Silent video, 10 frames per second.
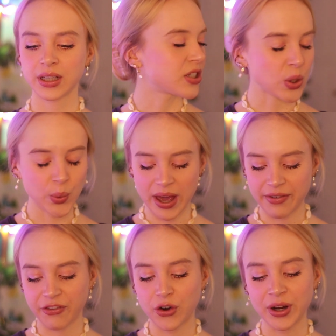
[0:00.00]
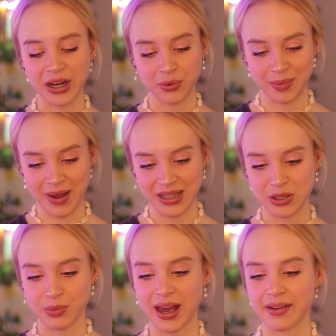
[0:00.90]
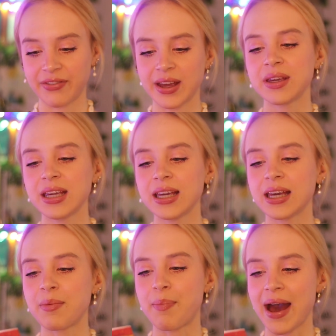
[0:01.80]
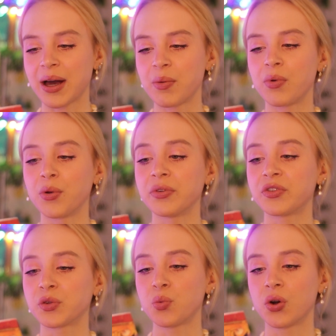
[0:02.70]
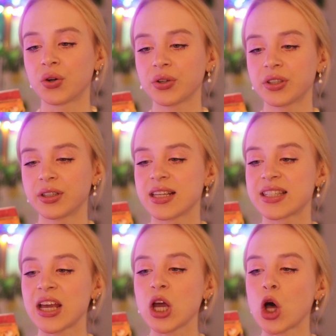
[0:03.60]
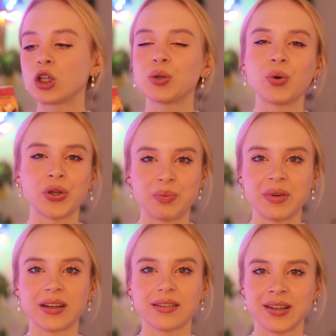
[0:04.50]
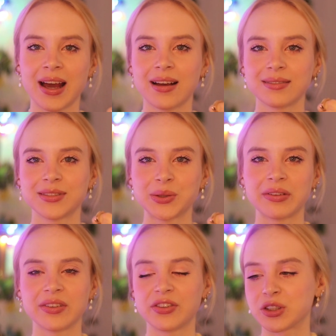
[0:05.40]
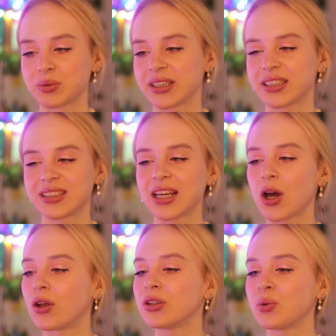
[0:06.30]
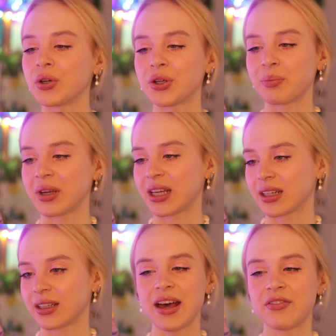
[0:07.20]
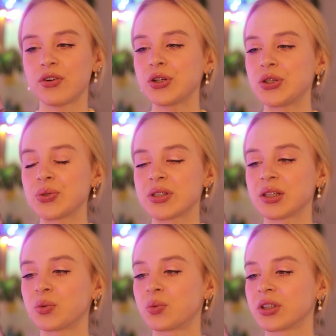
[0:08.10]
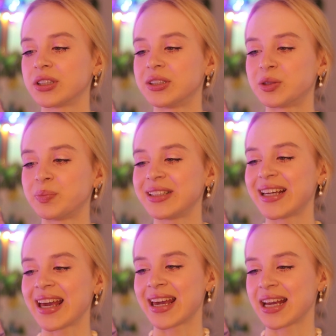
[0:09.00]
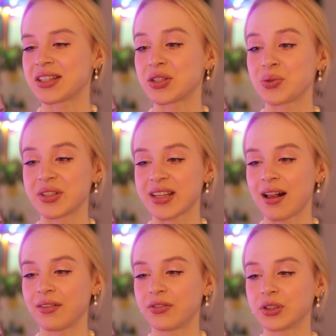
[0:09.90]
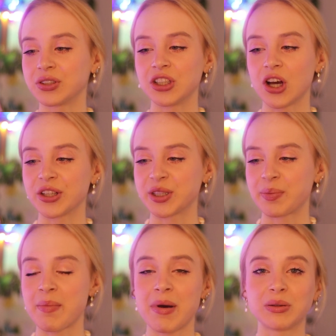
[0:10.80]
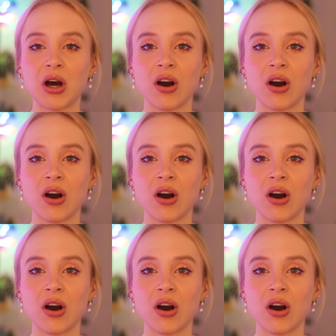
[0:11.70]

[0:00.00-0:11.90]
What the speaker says: So we have four agreements. We have be impeccable with your word. Say only what you mean. Yeah, so we have the first one. Say only what you mean. Avoid using the word to speak against yourself or to gossip about